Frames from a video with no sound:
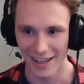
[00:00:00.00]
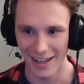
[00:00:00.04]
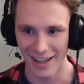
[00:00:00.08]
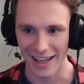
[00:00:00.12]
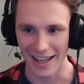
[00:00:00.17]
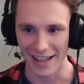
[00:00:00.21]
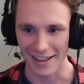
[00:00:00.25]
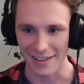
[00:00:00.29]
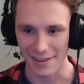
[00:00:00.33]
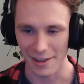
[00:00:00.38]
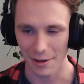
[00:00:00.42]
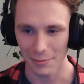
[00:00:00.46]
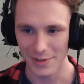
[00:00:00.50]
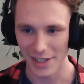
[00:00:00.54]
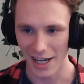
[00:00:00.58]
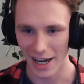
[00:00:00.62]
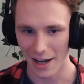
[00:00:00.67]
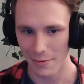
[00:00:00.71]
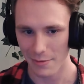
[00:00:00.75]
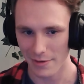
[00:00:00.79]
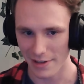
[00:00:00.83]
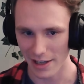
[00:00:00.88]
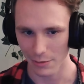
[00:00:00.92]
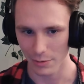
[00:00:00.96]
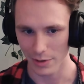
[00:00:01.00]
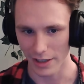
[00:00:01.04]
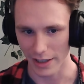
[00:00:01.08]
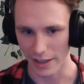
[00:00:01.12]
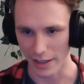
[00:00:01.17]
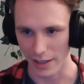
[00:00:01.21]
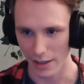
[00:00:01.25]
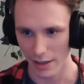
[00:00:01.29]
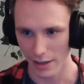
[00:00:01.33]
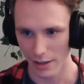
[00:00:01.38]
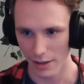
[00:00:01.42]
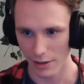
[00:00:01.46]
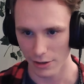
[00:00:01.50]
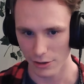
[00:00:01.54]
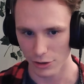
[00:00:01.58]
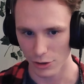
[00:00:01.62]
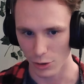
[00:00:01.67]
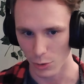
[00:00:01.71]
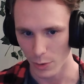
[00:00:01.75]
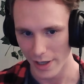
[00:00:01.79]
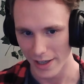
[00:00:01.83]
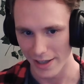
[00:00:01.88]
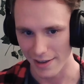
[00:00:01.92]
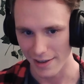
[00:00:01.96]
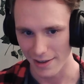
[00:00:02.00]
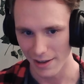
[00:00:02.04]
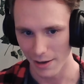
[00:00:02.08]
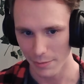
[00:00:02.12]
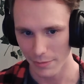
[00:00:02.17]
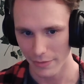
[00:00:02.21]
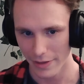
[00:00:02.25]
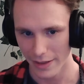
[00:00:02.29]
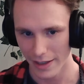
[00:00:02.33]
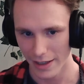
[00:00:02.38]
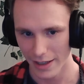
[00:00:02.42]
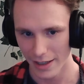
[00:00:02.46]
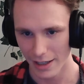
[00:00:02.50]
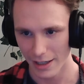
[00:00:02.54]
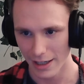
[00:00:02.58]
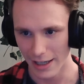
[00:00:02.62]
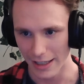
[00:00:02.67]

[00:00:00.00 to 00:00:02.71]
And sometimes I would, like, tweak something,